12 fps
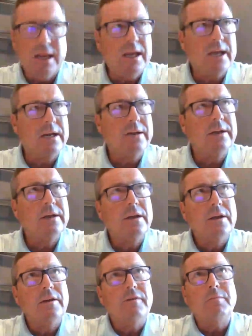And
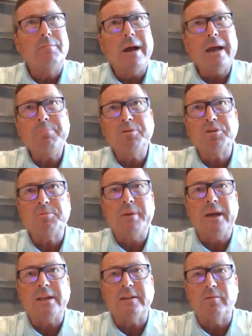from my
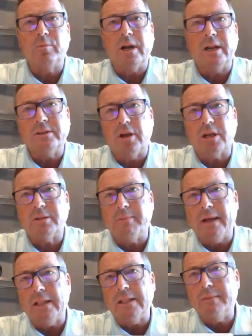perspective, when I talked
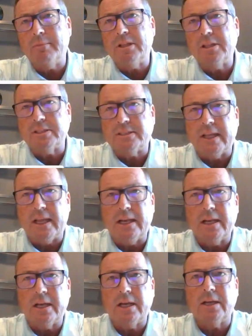about limitless
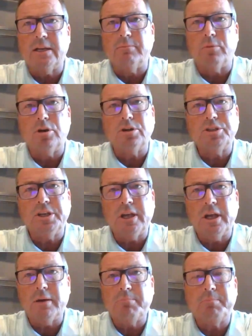data and
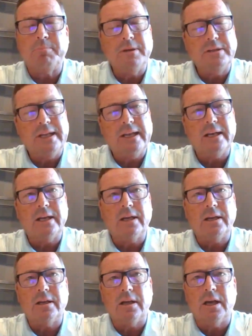merging up the
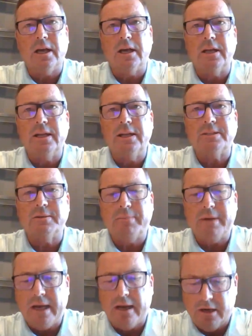data, it's
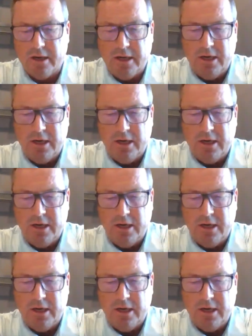about